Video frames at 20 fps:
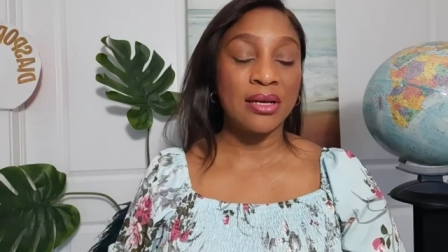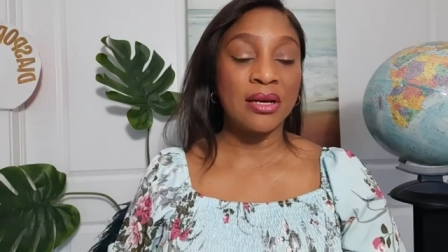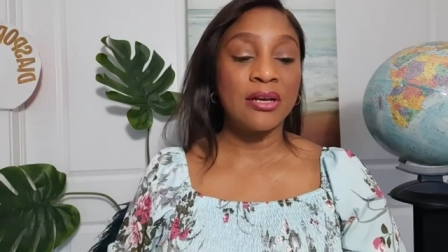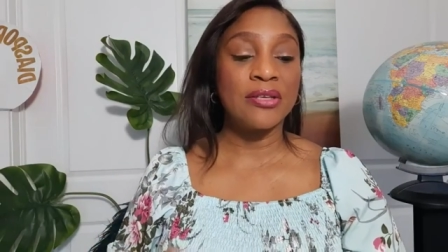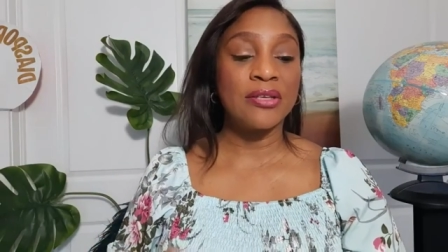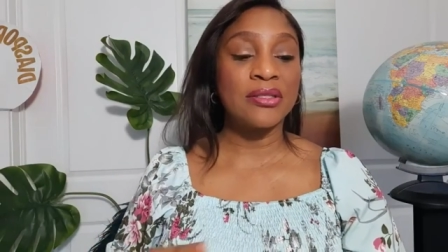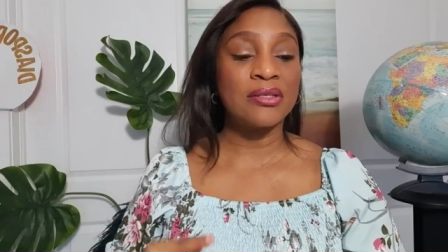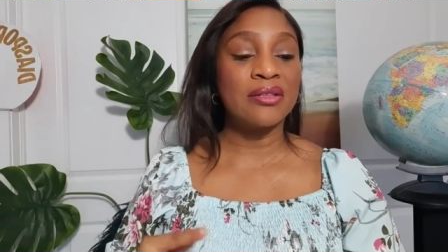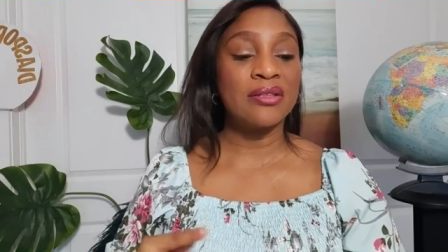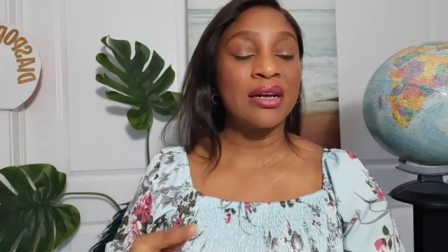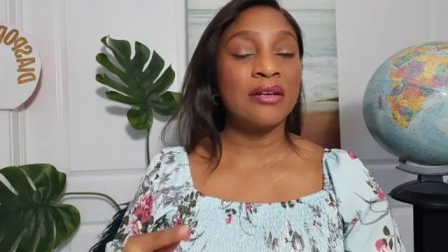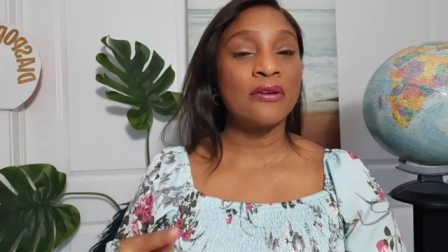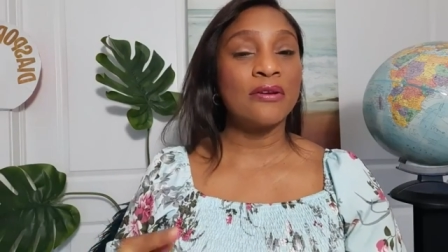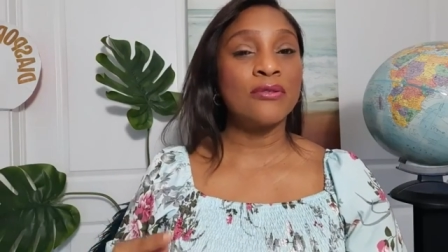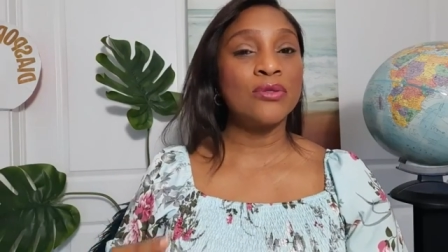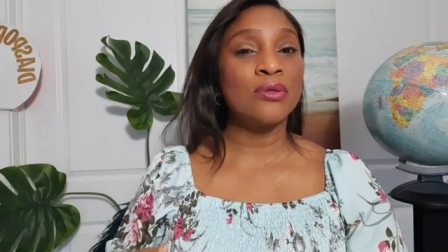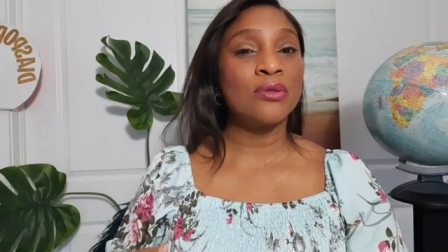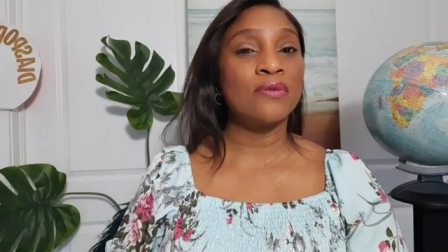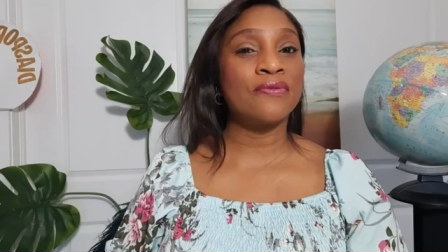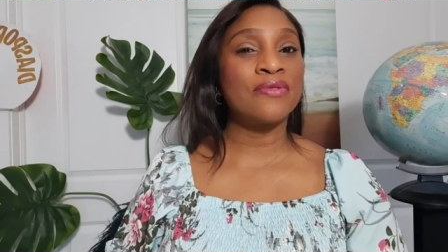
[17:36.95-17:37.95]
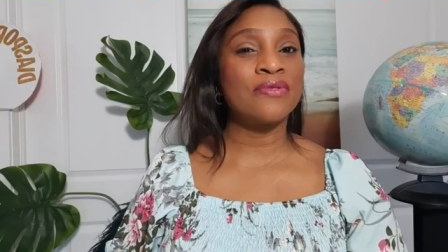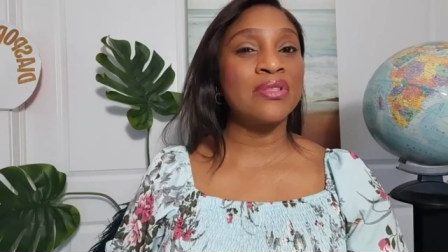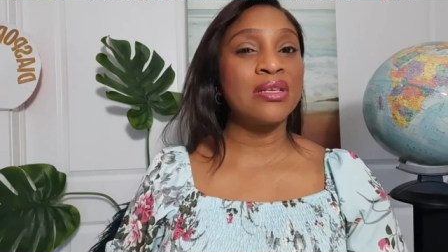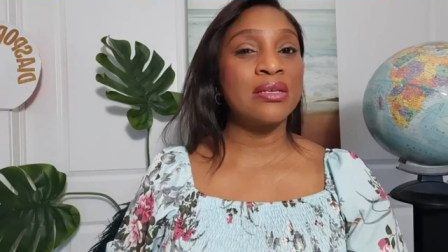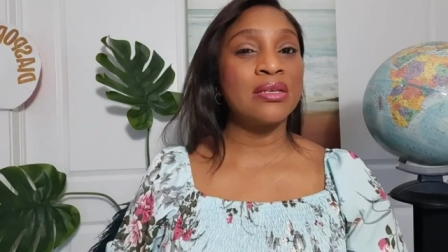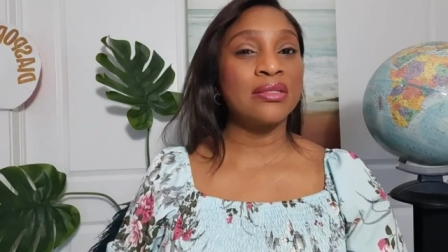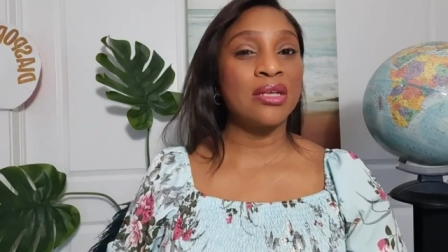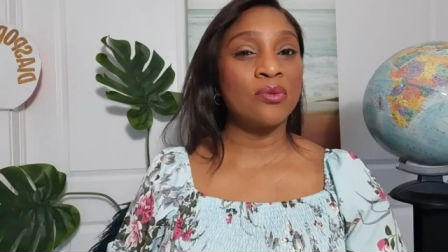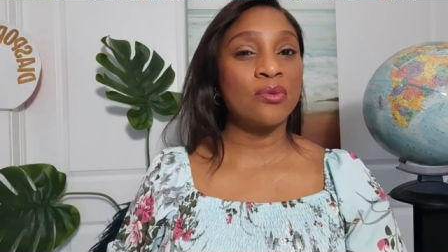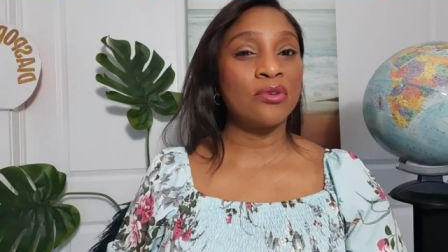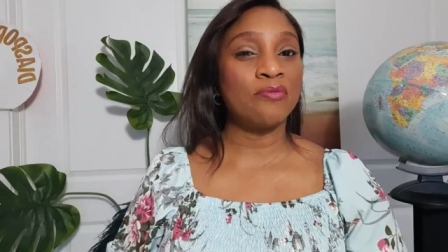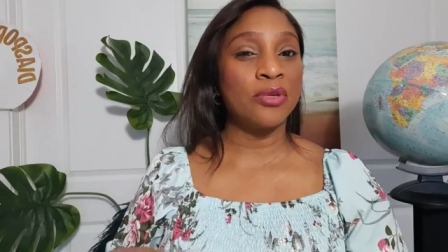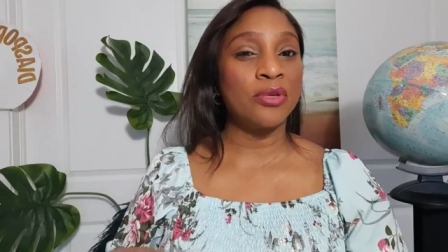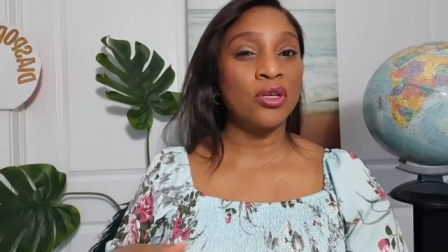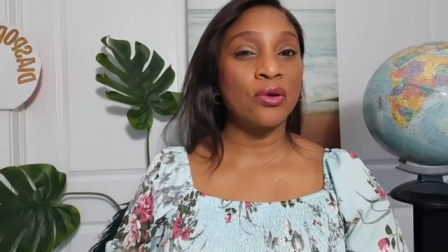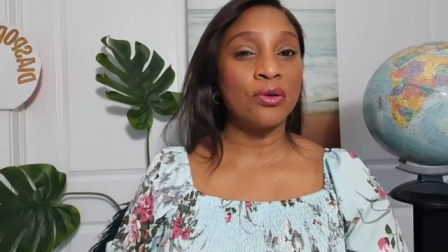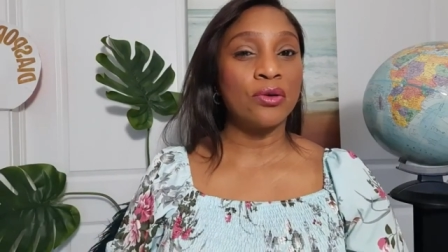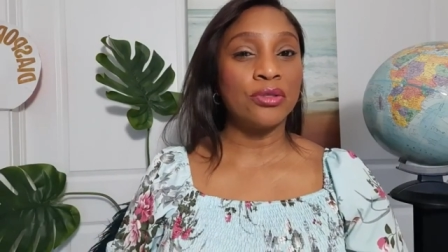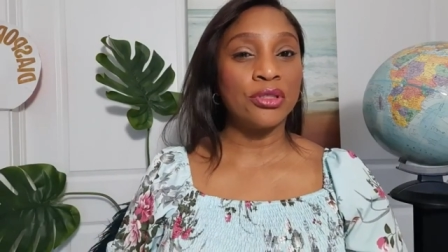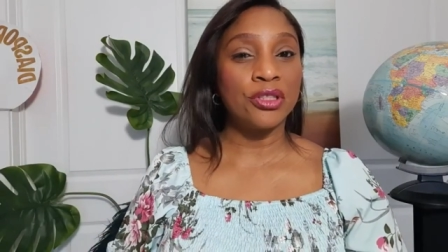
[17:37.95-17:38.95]
You see, there are lots of things that we've been
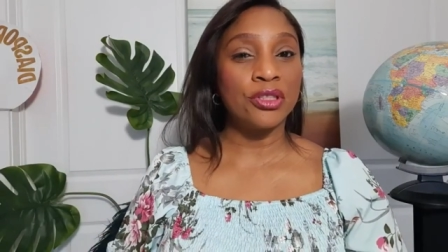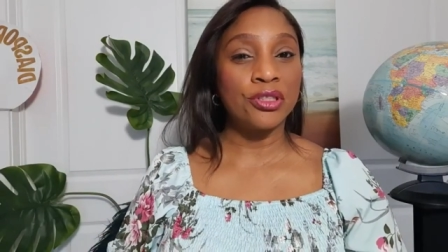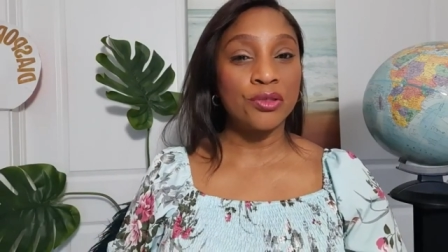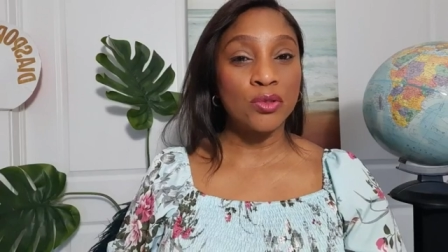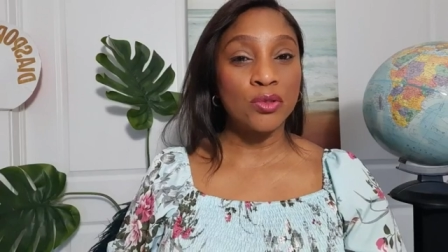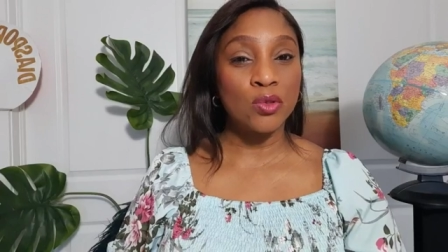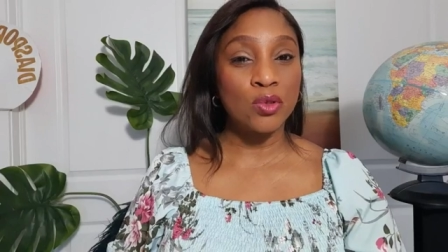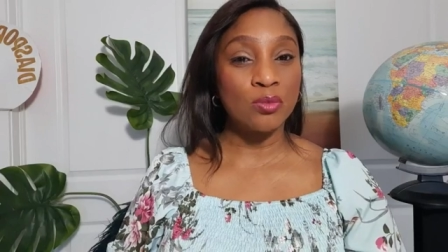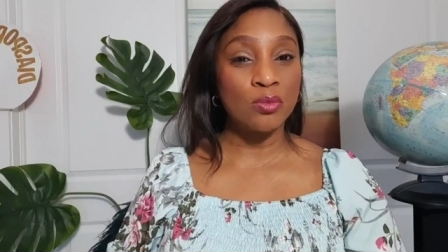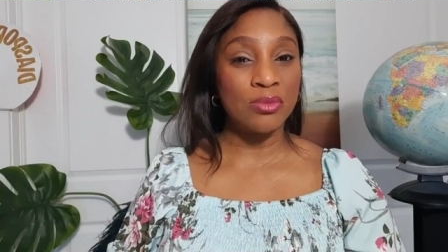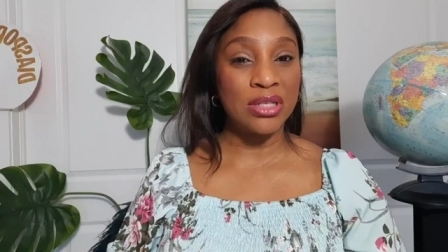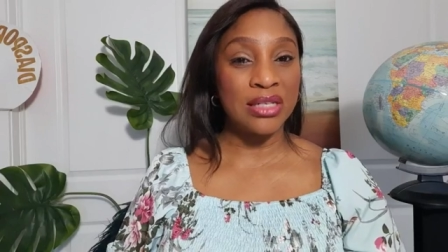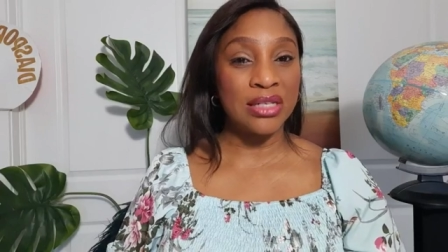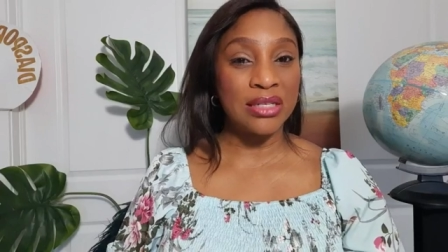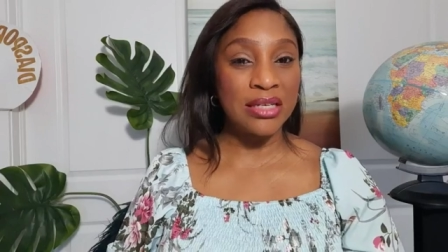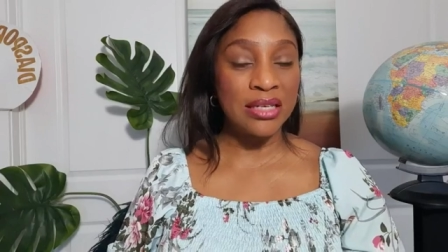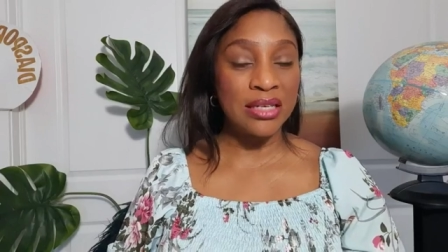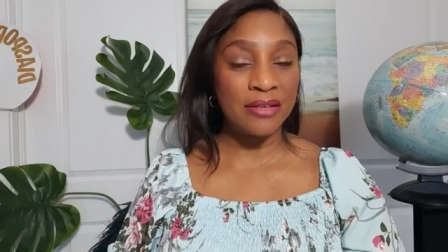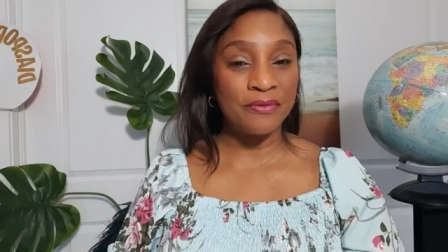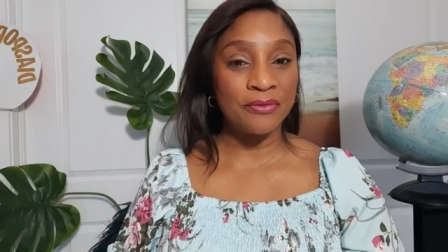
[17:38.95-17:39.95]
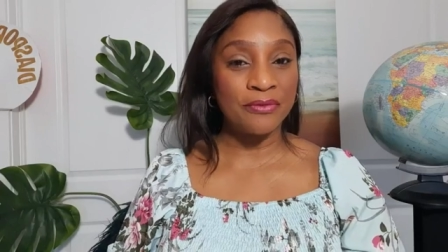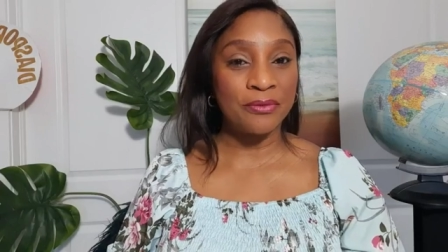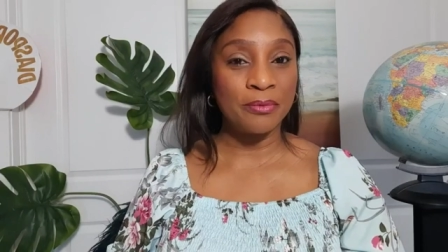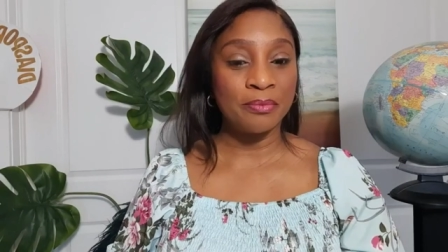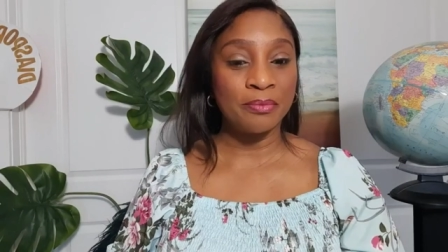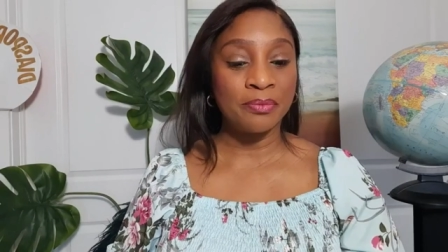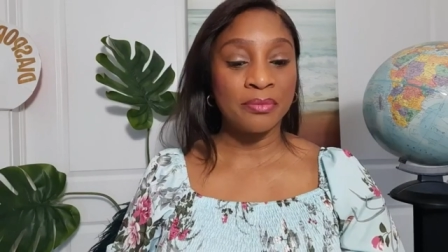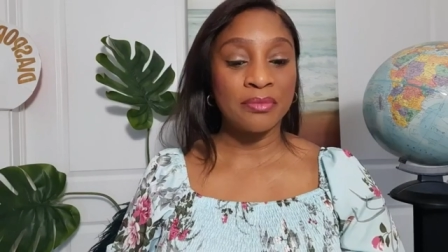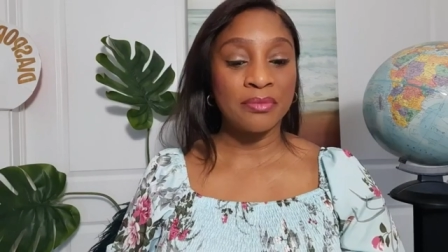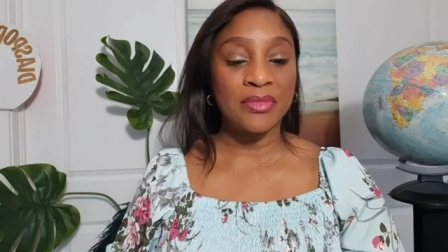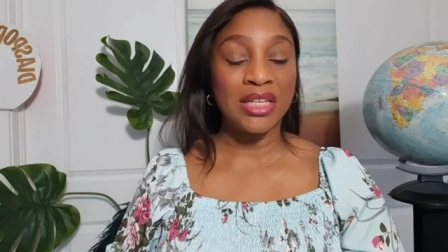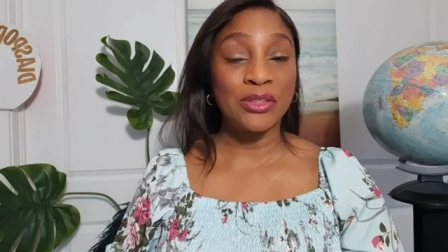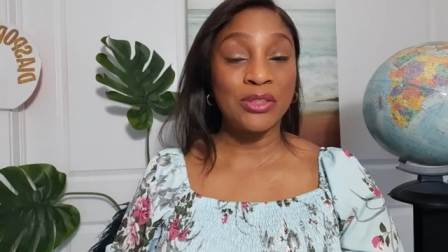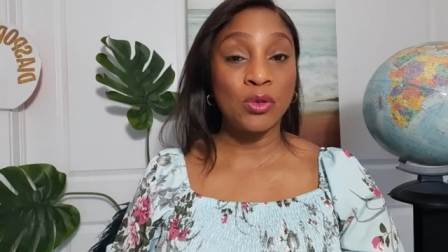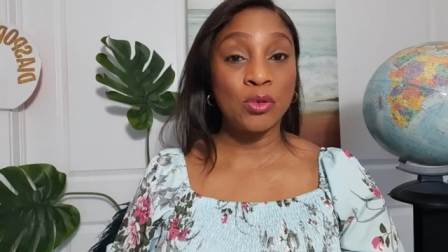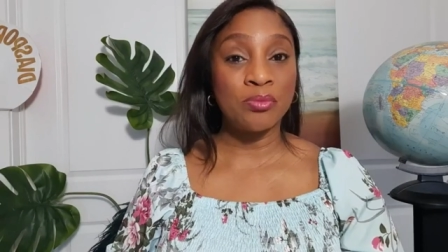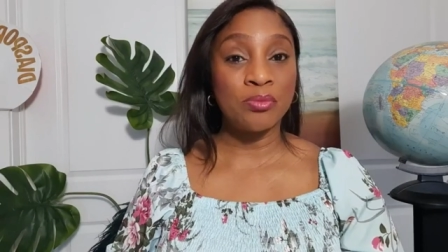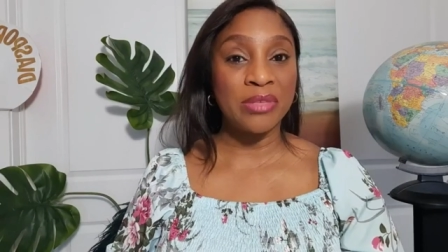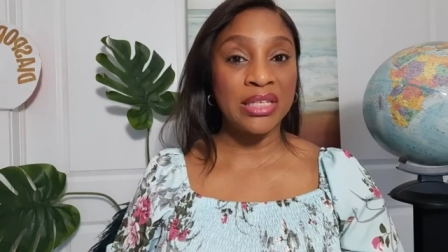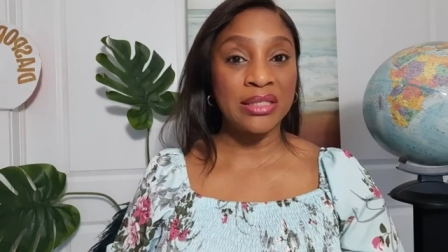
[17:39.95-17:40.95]
conditioned to believe that
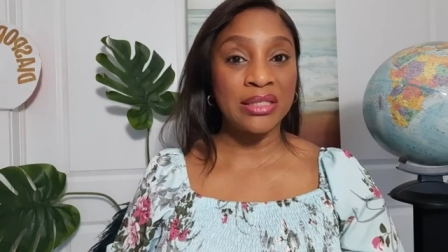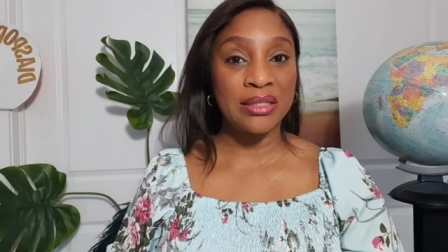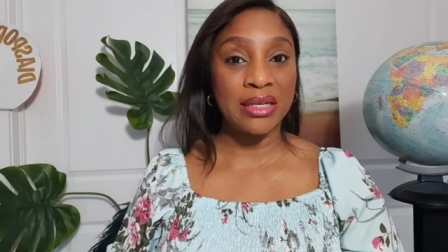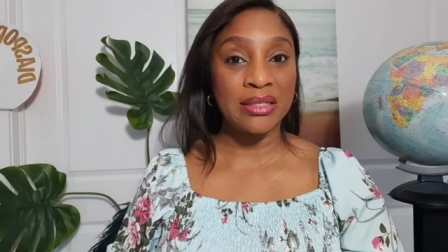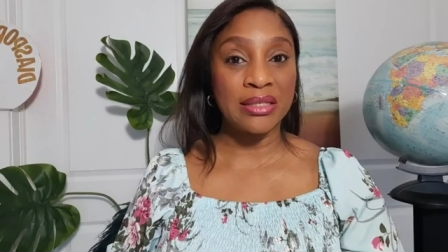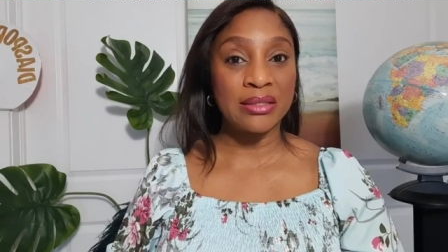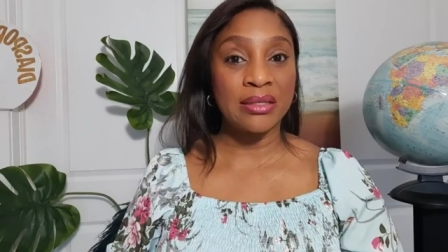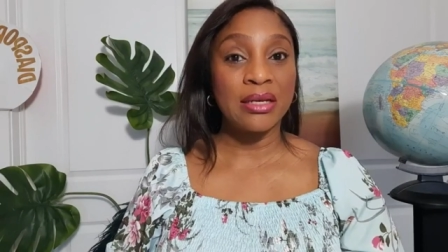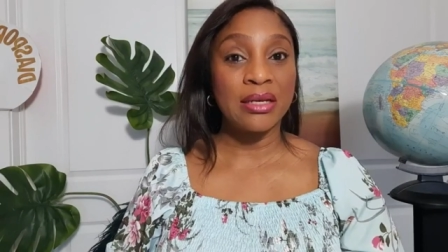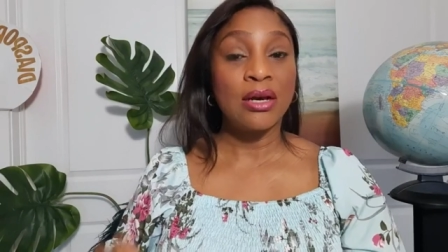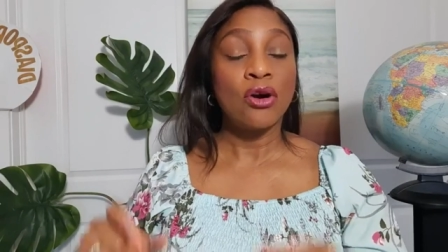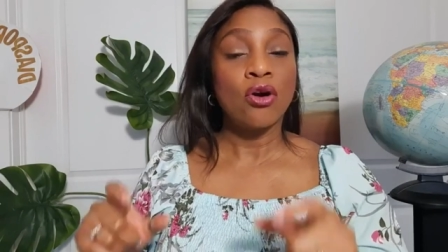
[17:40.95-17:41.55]
don't make sense.